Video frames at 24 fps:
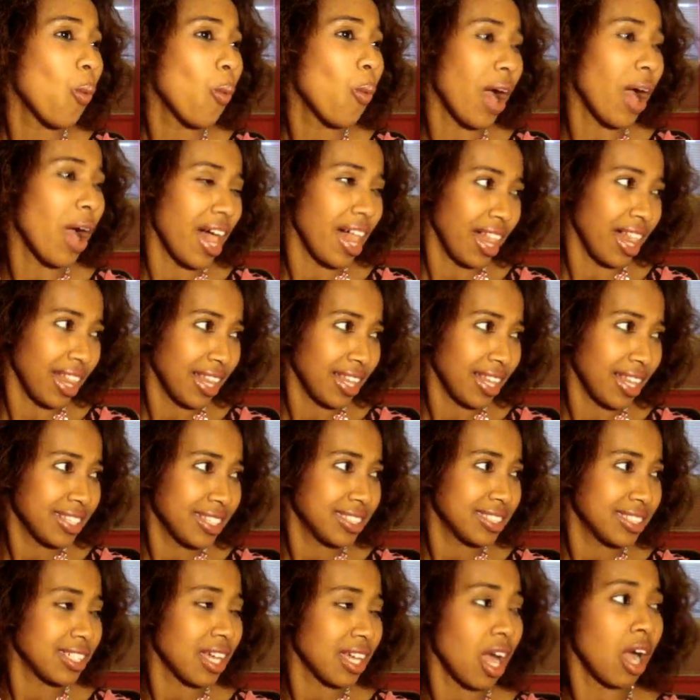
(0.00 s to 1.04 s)
Well,
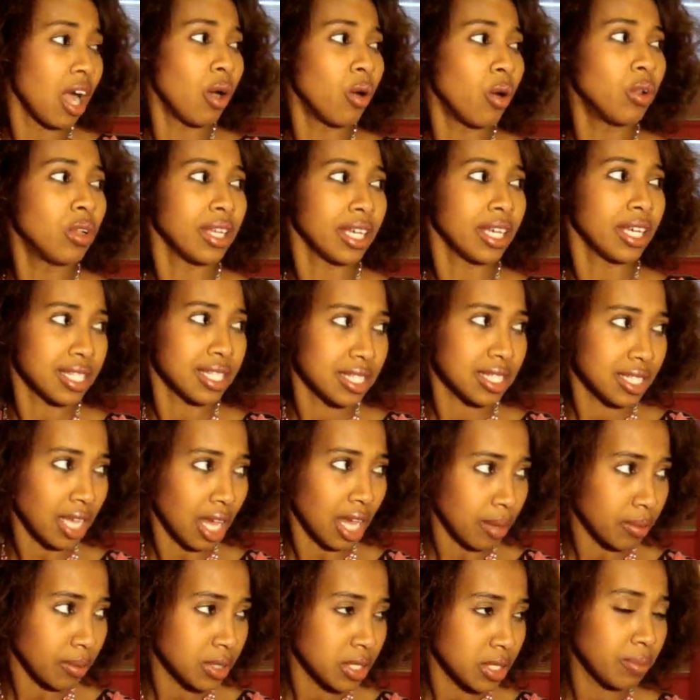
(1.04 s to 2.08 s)
I will
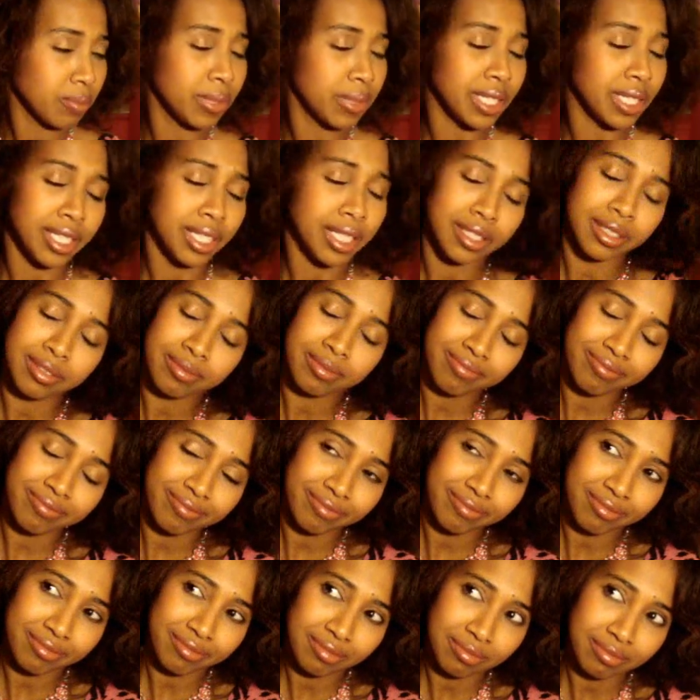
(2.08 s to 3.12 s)
accept, but
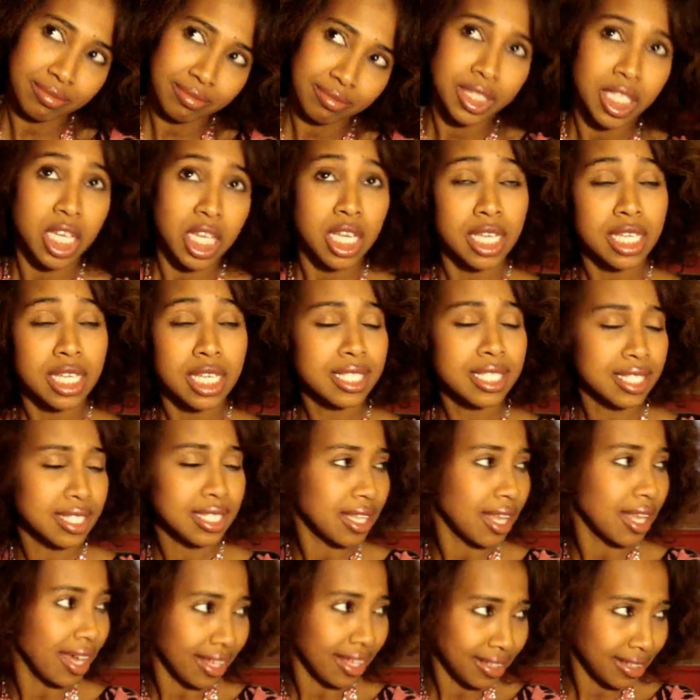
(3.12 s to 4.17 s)

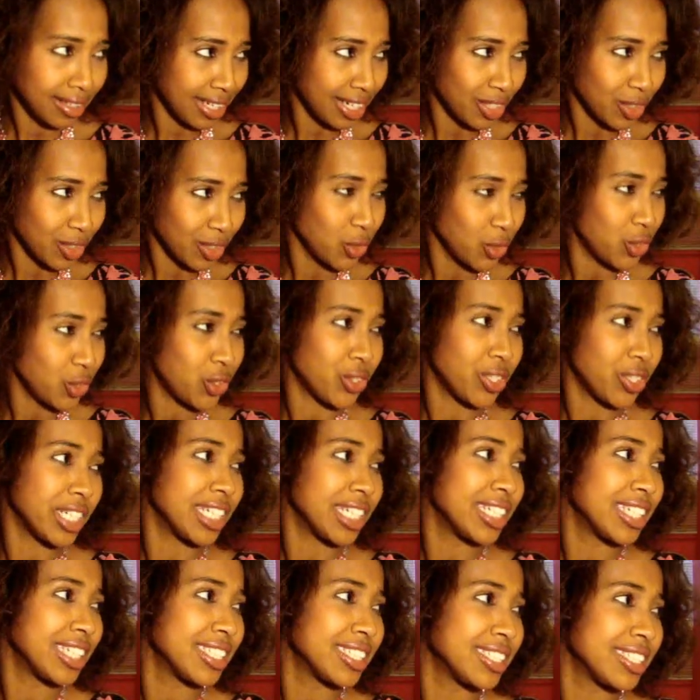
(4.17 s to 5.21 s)
sadly I don't
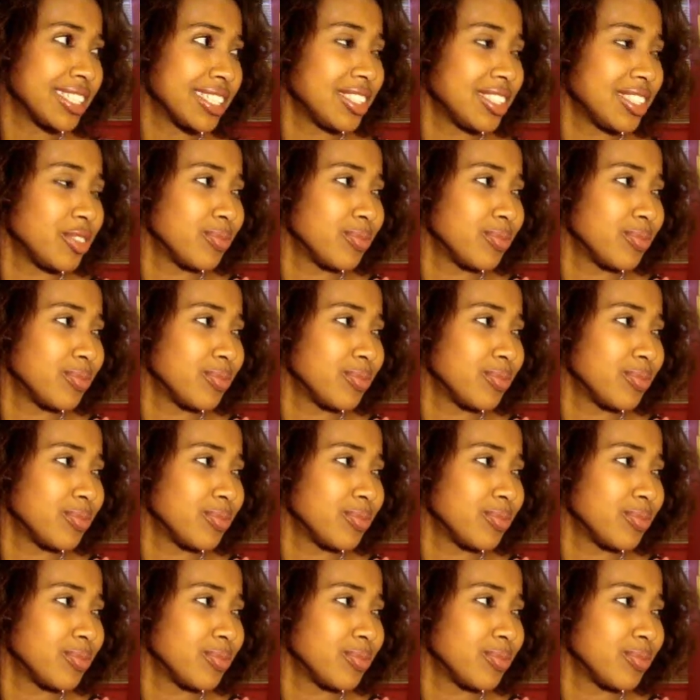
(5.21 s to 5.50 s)
drink.